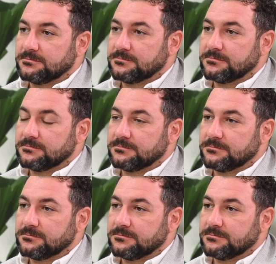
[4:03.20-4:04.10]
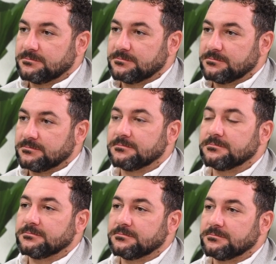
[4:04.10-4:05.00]

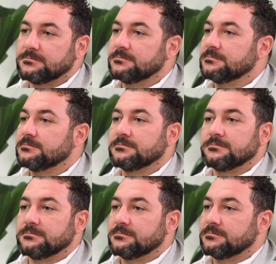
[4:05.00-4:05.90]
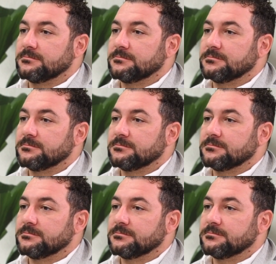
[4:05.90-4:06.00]
This person isn't speaking.